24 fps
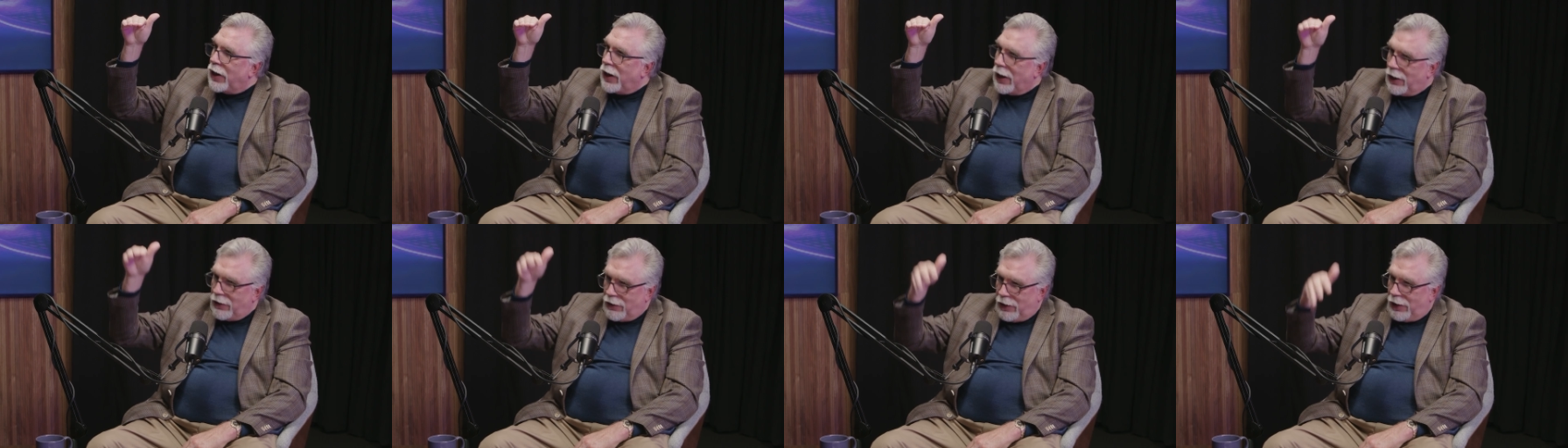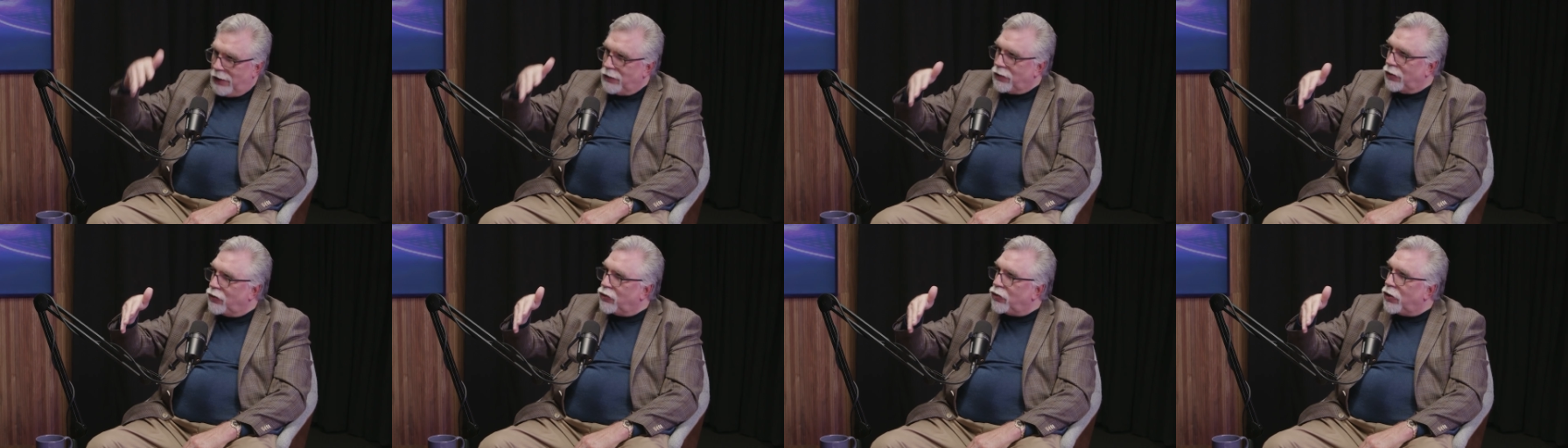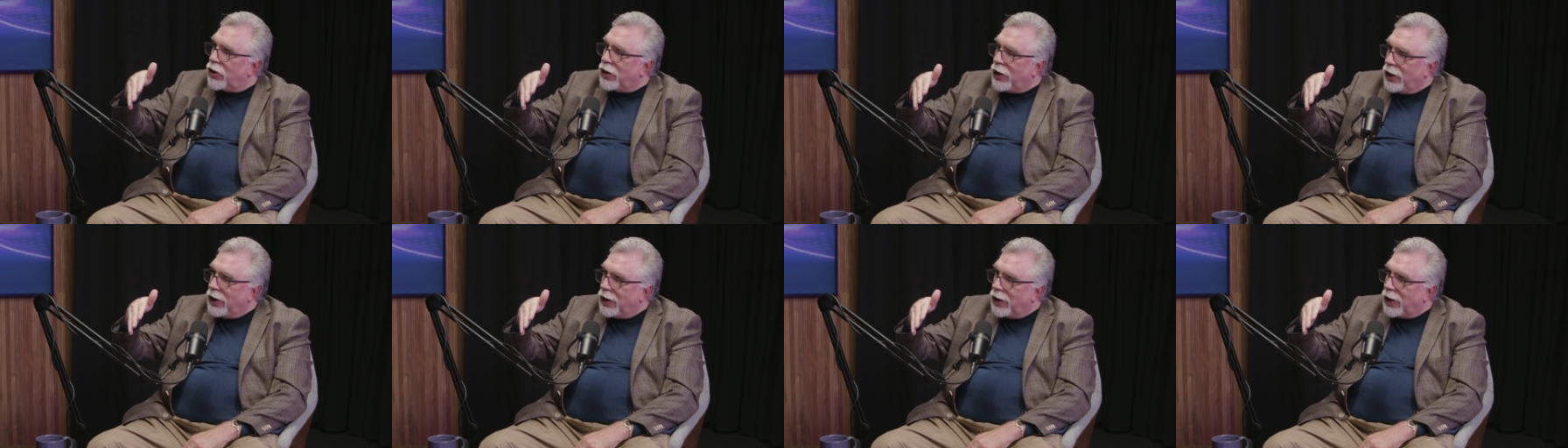as a
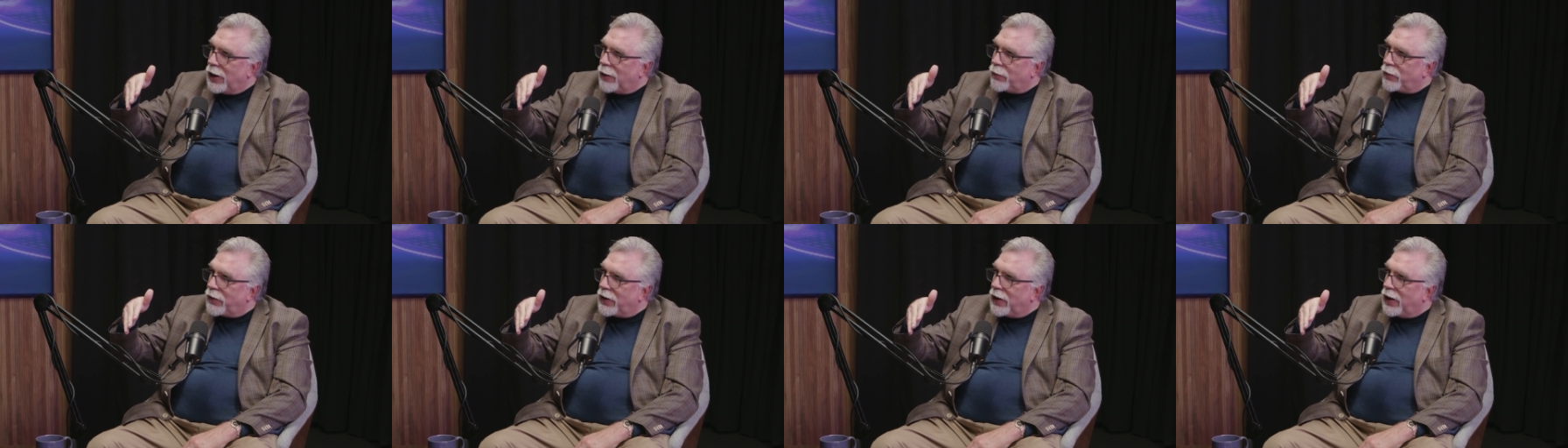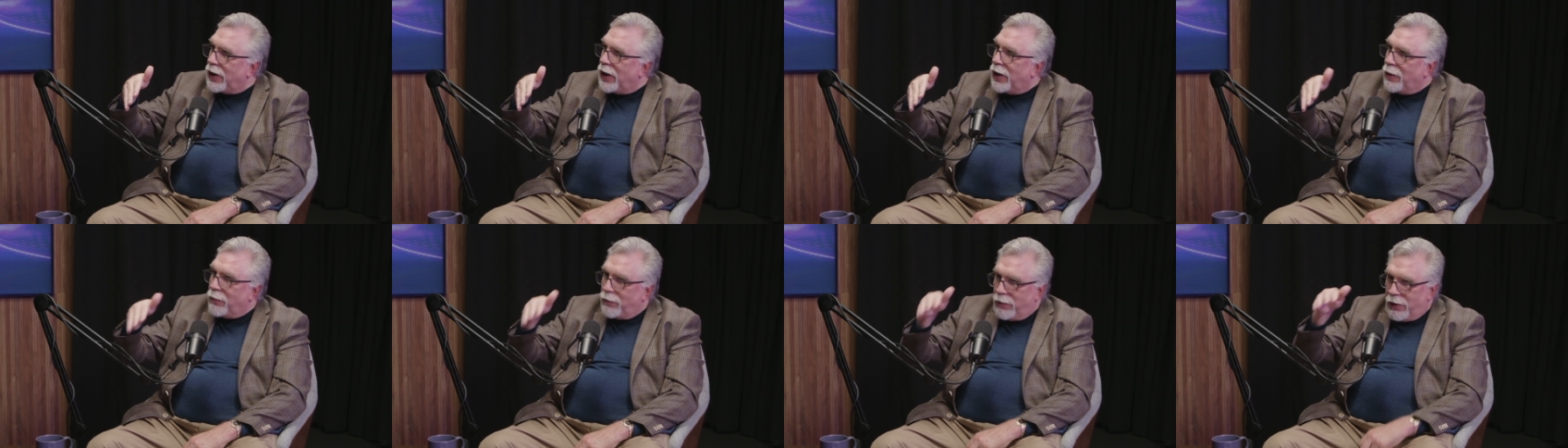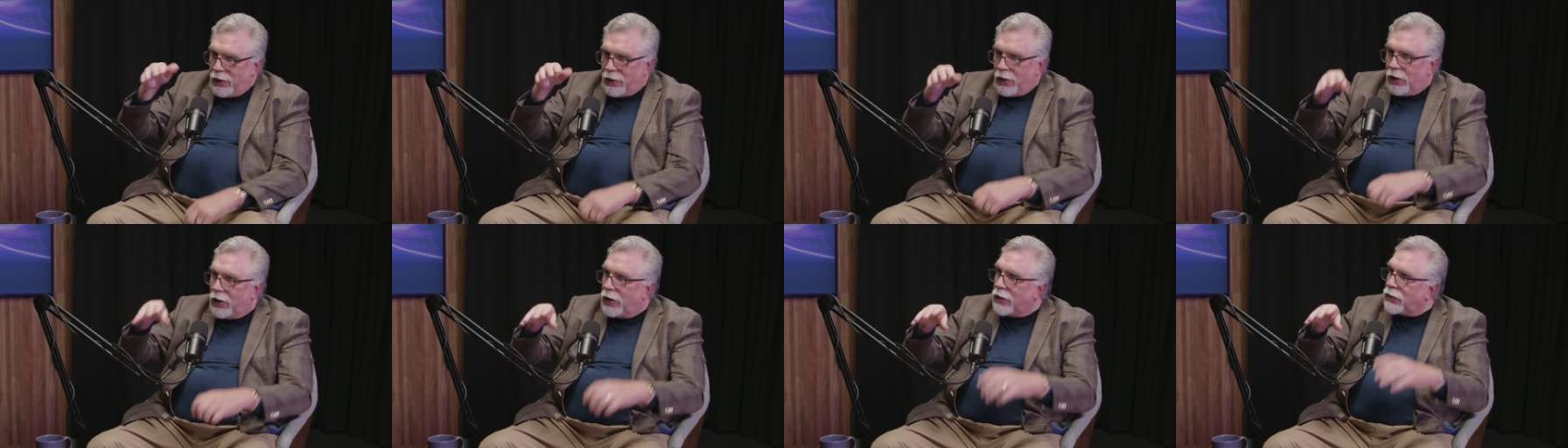trucking company
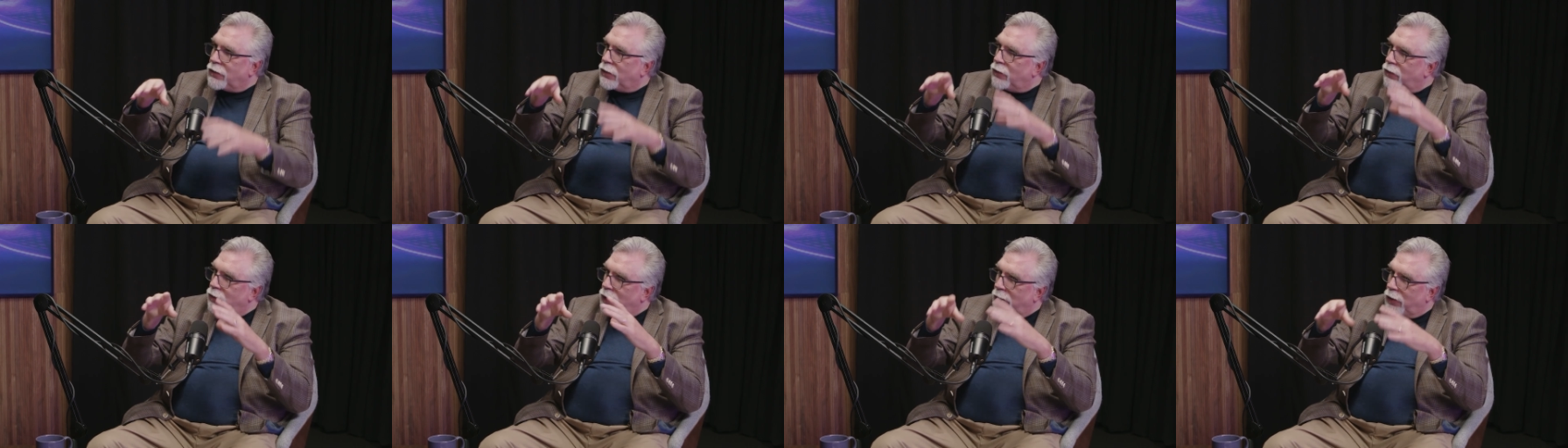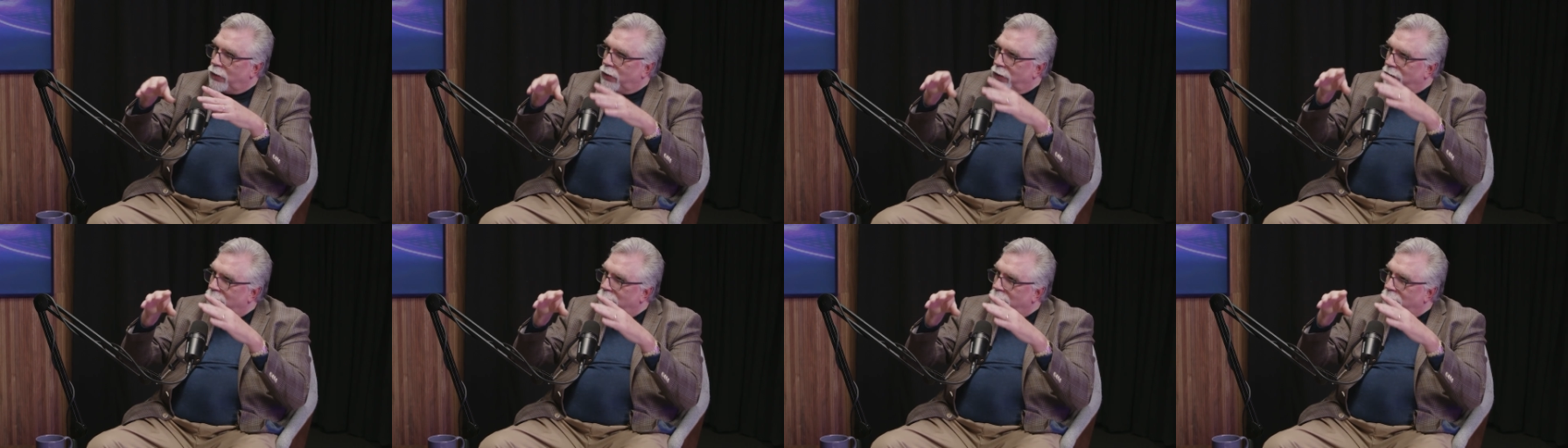because of what was